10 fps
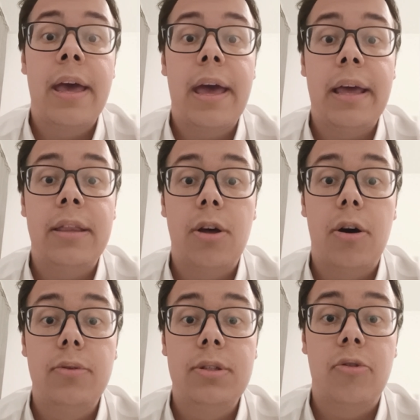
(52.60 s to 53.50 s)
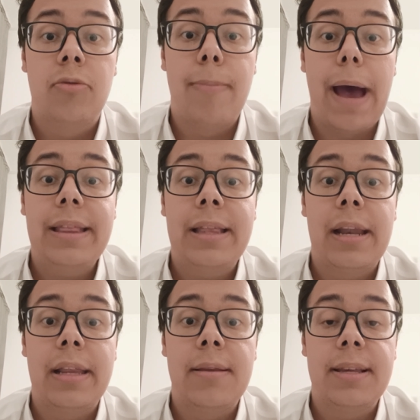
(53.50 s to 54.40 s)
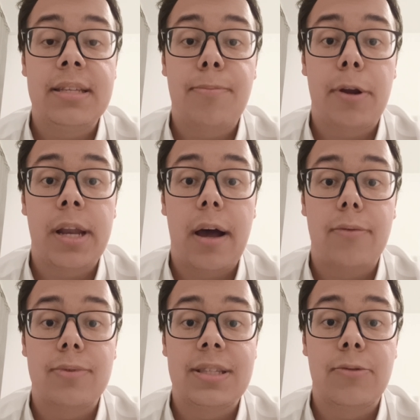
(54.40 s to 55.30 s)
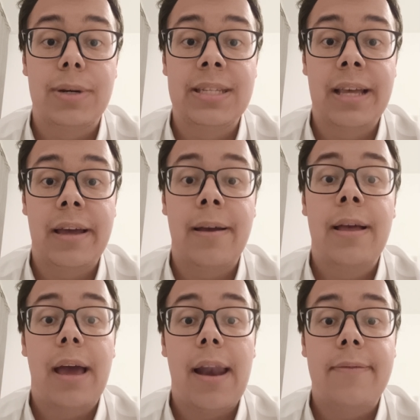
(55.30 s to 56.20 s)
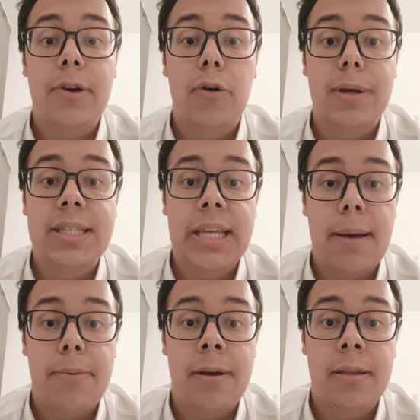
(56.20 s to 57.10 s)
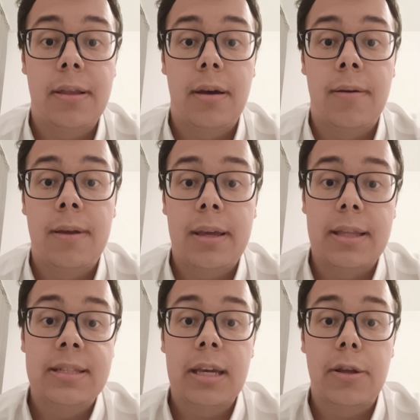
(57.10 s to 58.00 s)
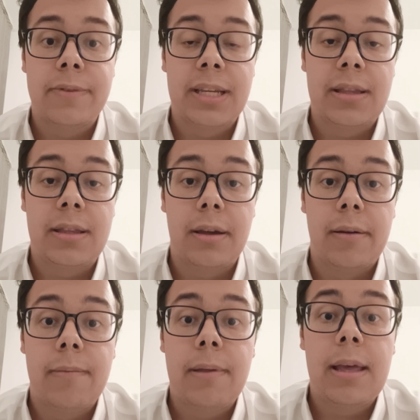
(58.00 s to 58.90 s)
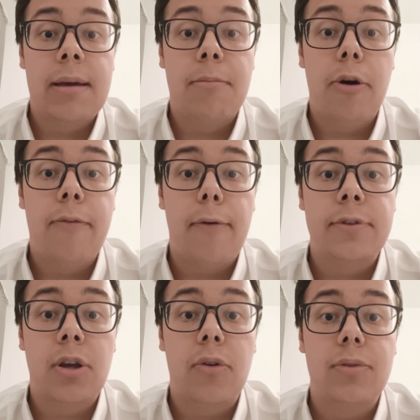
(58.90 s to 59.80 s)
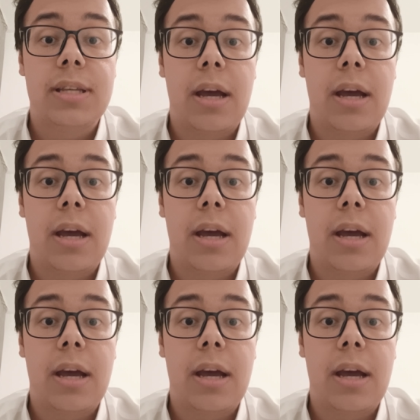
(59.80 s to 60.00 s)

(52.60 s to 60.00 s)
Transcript: and also battling is pronounced with a alveolar sub D instead of the T. Both of those